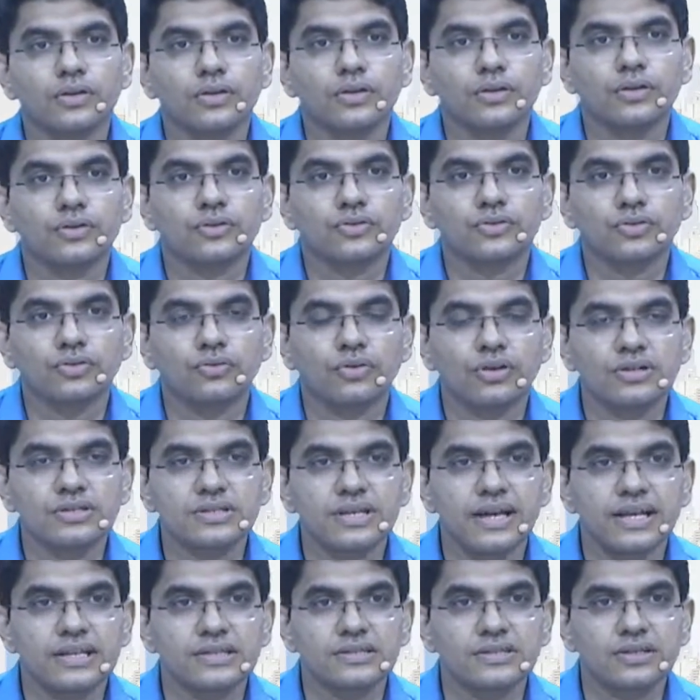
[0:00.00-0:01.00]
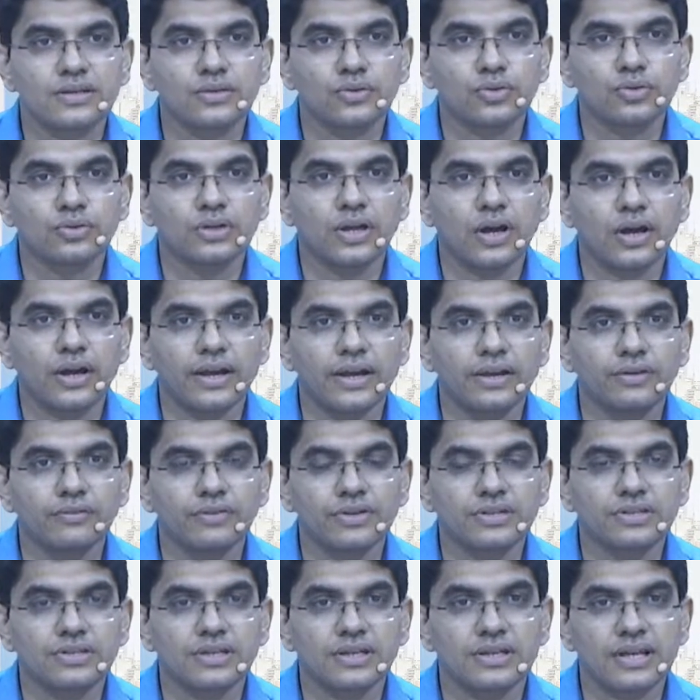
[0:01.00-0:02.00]
So what's the answer? No, the
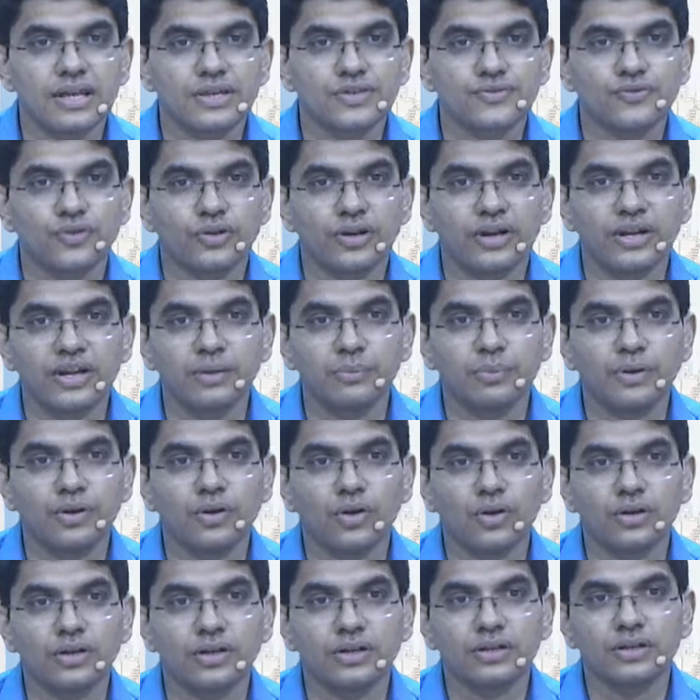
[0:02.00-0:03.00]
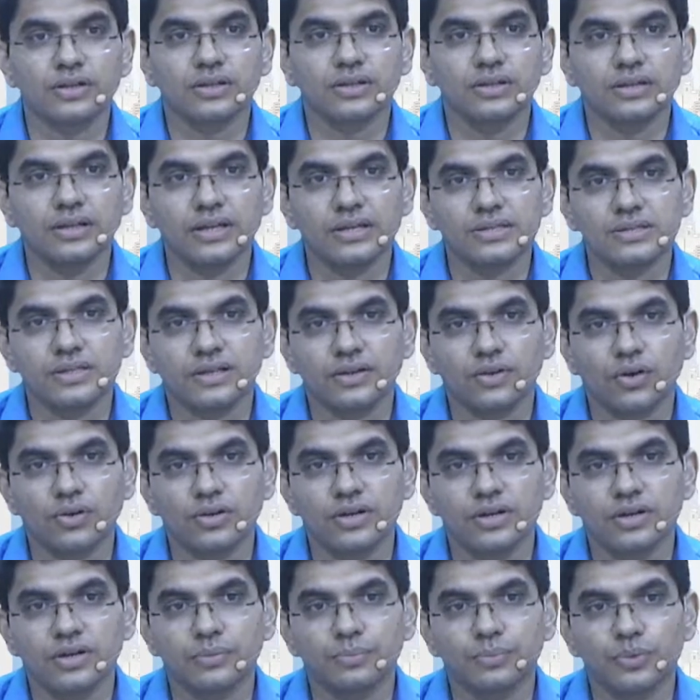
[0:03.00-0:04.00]
investor asked for independent audit. Yes, an
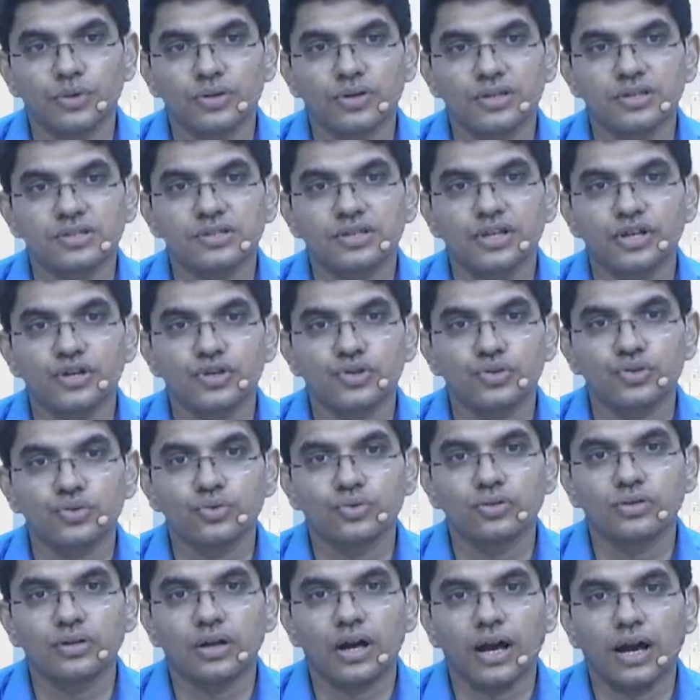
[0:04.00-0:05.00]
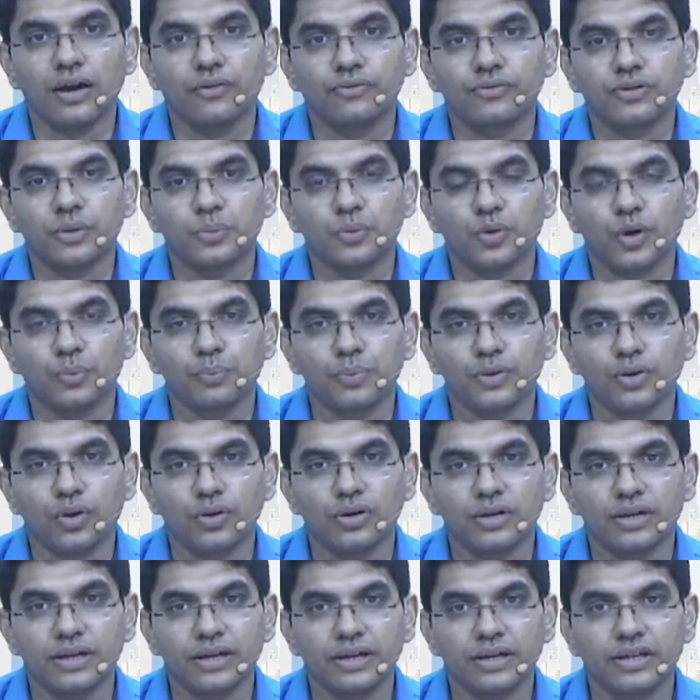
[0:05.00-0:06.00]
audit report is issued after proper
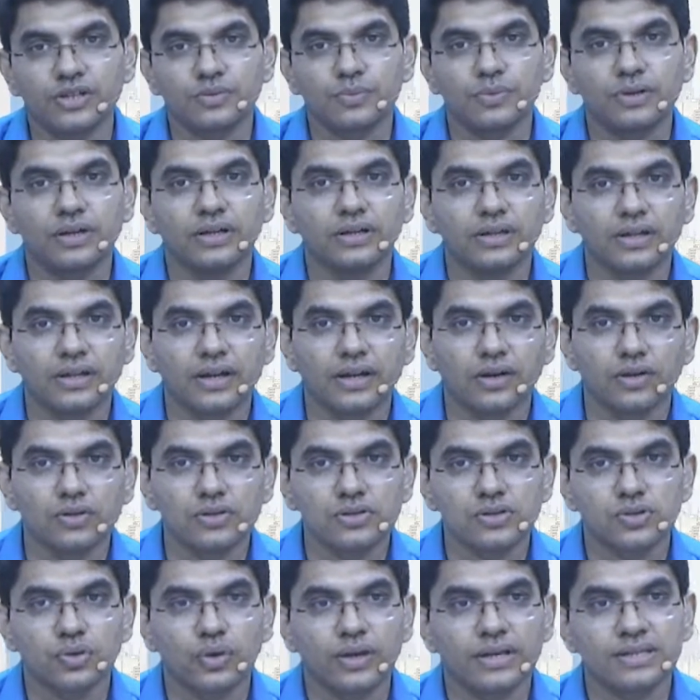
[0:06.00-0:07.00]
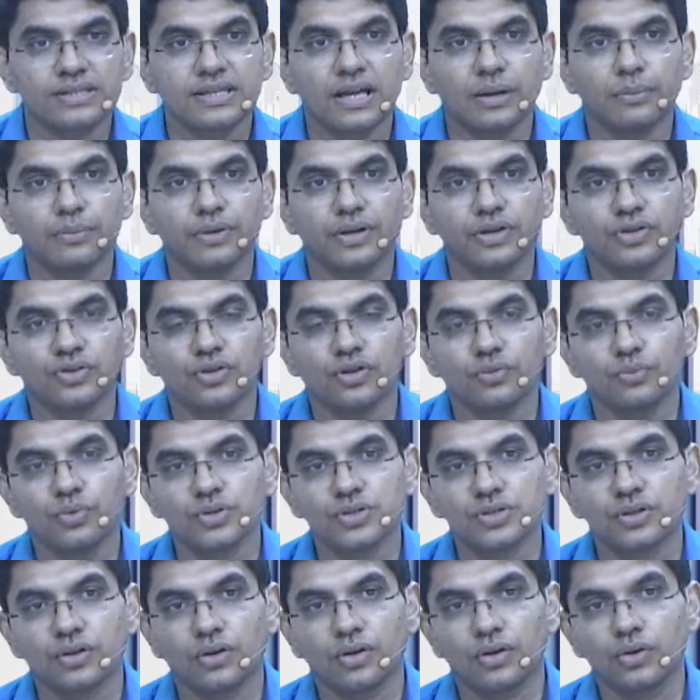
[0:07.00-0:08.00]
audit engagement letter and also examination of
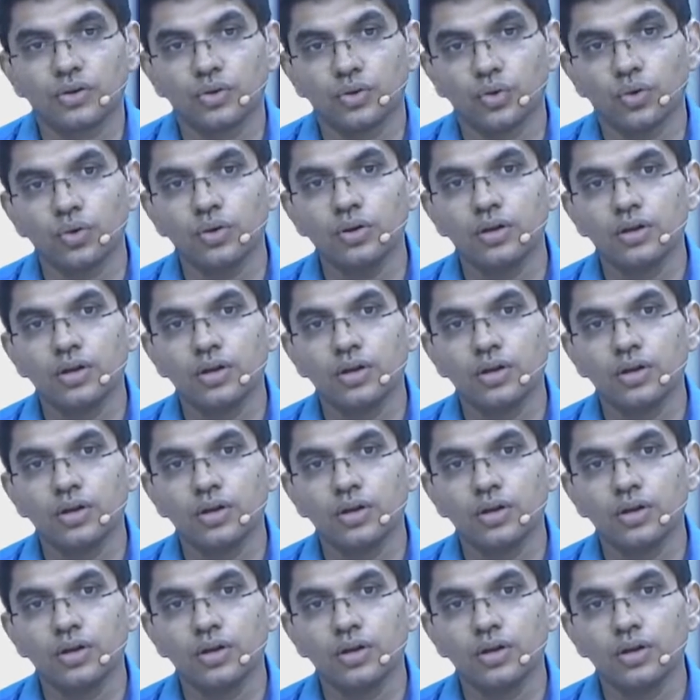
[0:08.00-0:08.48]
books account. No,